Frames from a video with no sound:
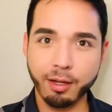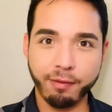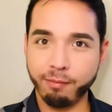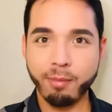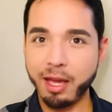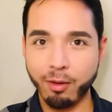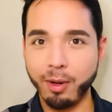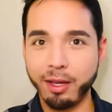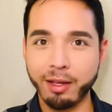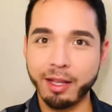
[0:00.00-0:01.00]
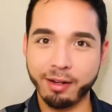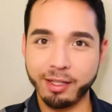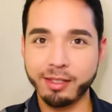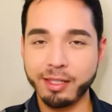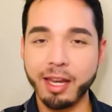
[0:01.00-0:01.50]
If, by the way, I
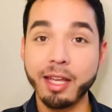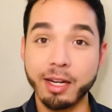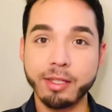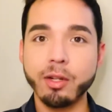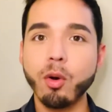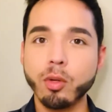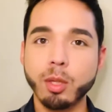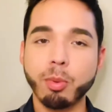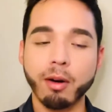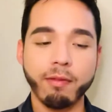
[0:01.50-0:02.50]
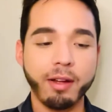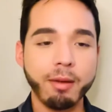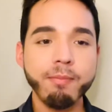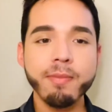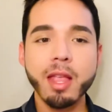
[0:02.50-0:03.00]
didn't say, it is an eau de
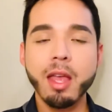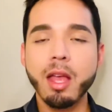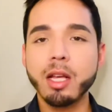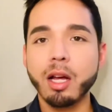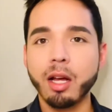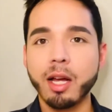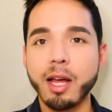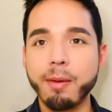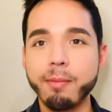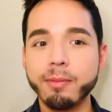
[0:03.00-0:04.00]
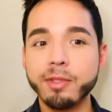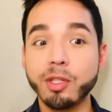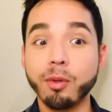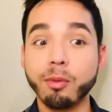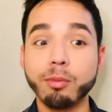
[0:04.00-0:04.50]
parfum. Um,
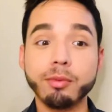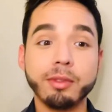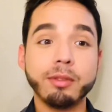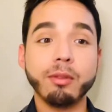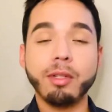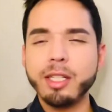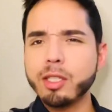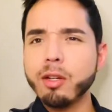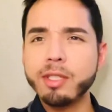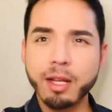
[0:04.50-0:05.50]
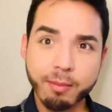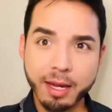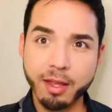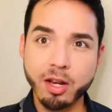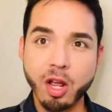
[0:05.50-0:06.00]
so let's go down by
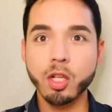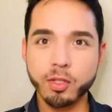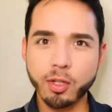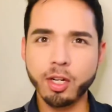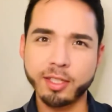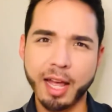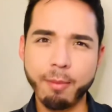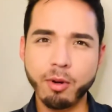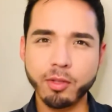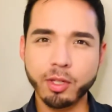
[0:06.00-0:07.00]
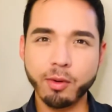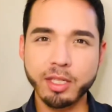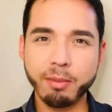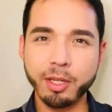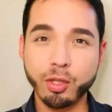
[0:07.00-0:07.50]
the note. So your top notes are going
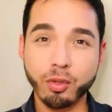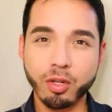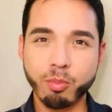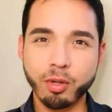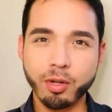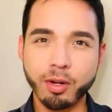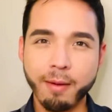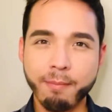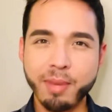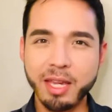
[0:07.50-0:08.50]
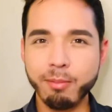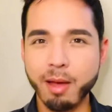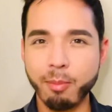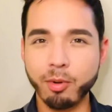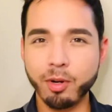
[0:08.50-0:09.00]
to be juniper, pink
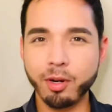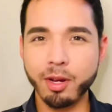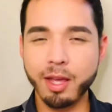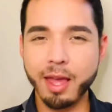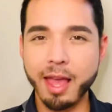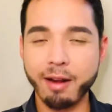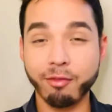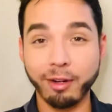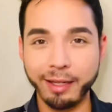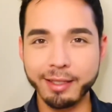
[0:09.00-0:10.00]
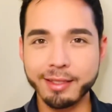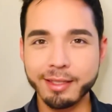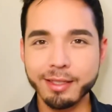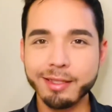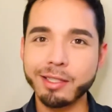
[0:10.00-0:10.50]
pepper, and
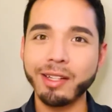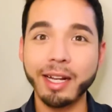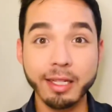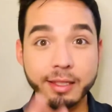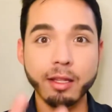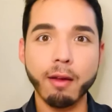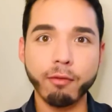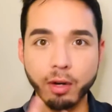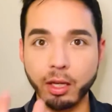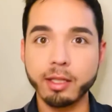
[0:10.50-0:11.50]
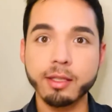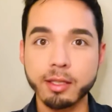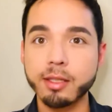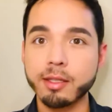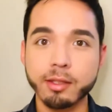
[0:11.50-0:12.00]
frankincense. So like I said, that
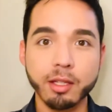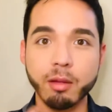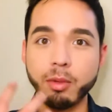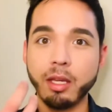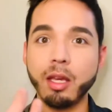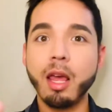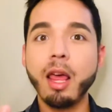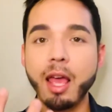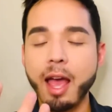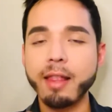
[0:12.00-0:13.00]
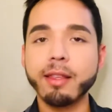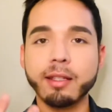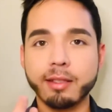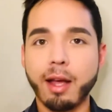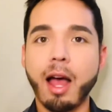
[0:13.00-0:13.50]
frankincense is going to be at the
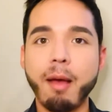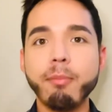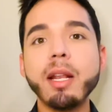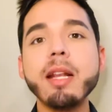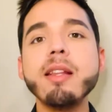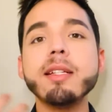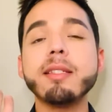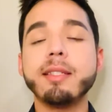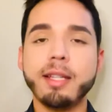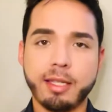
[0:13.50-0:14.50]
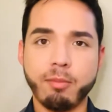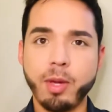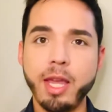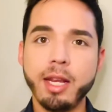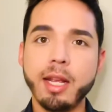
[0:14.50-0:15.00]
top, but it does
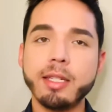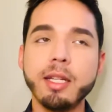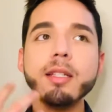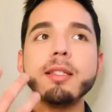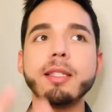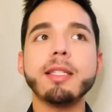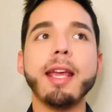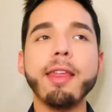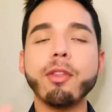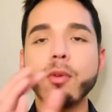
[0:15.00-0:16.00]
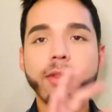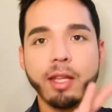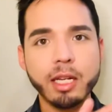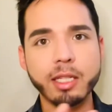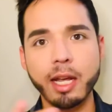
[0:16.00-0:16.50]
dissipate. It does stay throughout
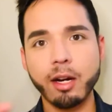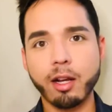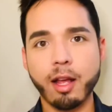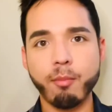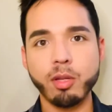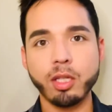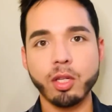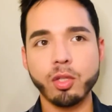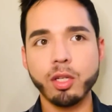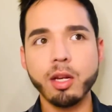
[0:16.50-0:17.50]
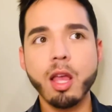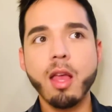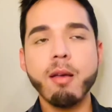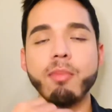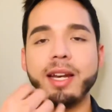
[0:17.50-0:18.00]
the entire composition,
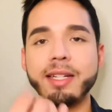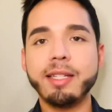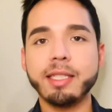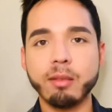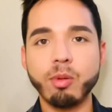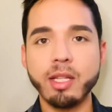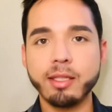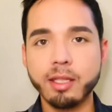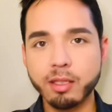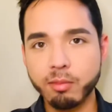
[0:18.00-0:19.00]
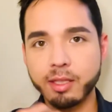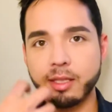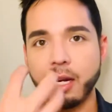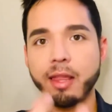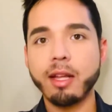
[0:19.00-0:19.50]
but it dissipates. It doesn't
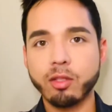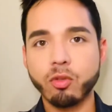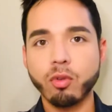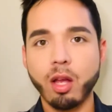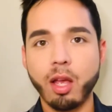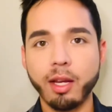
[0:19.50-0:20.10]
stay that strong.